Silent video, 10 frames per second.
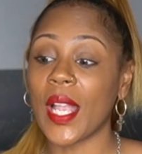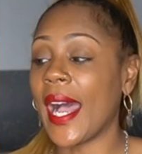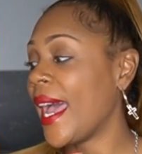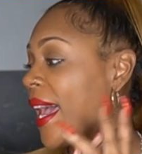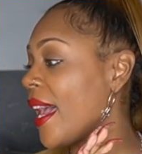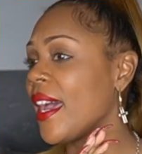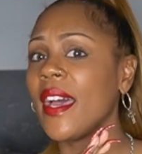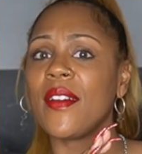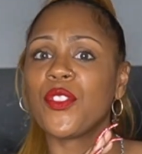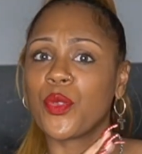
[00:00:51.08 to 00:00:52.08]
I
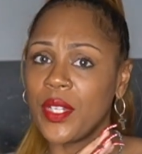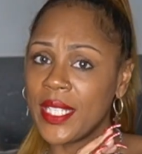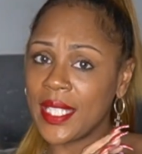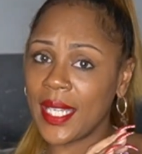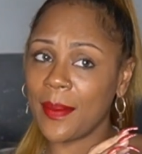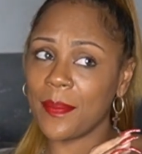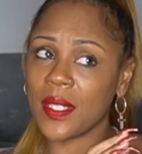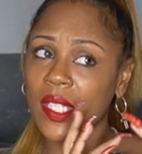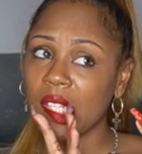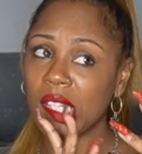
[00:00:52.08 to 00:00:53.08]
have three
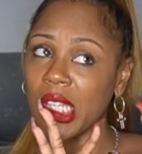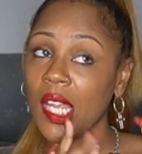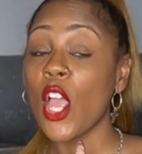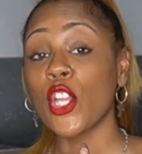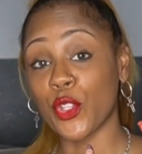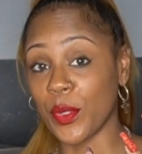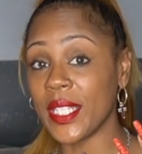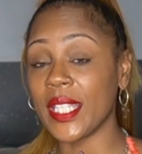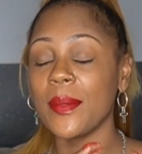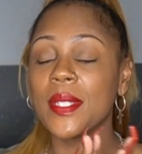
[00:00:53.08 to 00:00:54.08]
tips
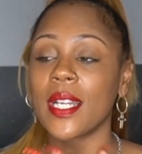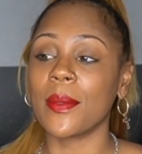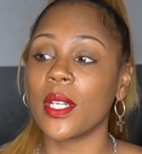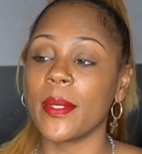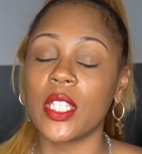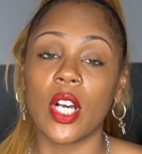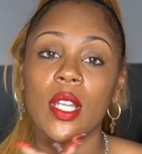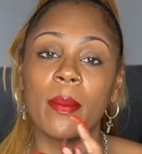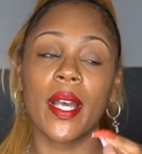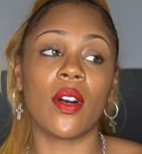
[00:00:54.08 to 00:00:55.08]
that I'm going to be
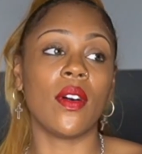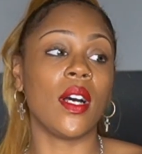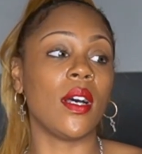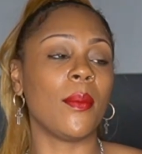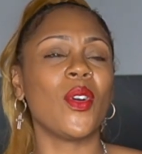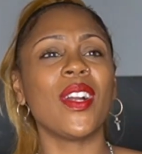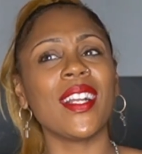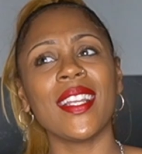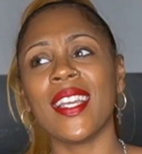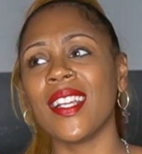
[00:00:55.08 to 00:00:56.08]
talking about,
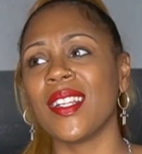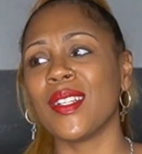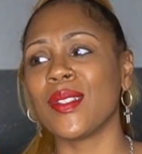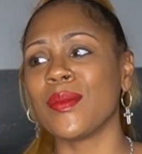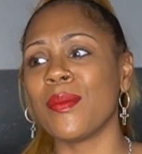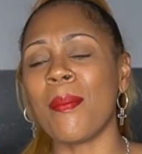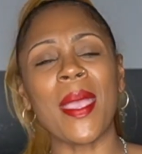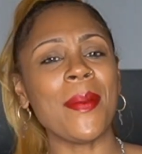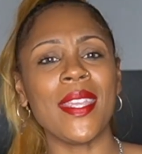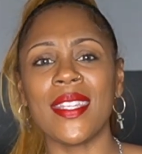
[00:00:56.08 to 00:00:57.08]
or
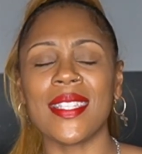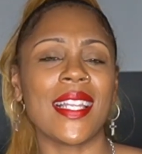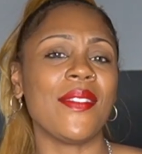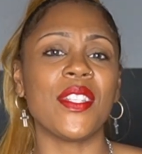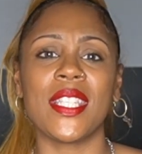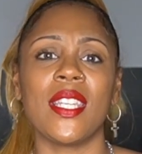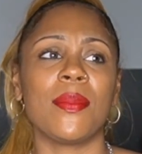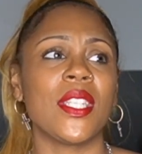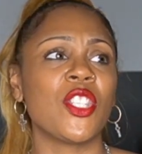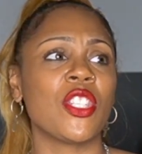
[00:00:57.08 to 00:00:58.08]
maybe it's not even
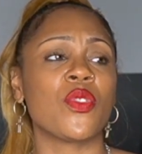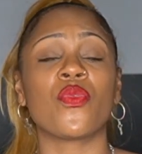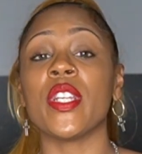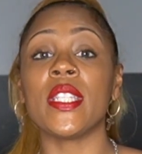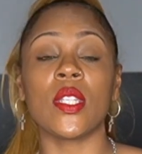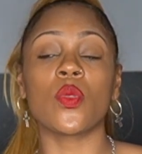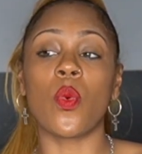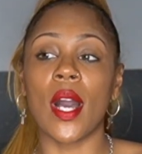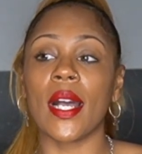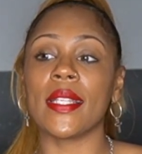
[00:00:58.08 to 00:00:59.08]
tips, it's just reasons
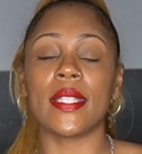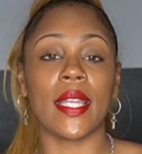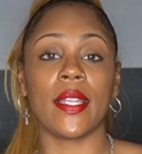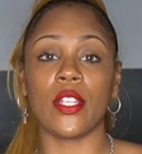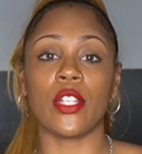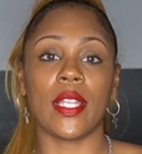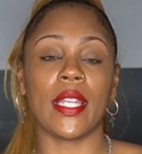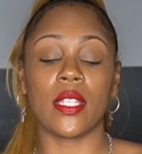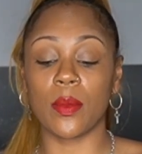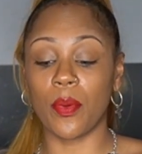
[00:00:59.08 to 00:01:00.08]
why staying in your
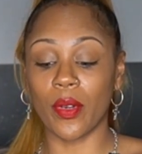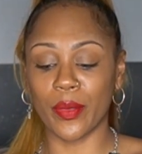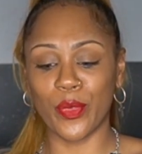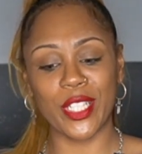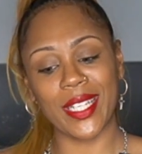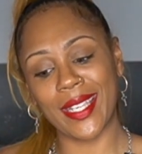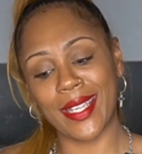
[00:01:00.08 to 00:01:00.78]
lane is important, which I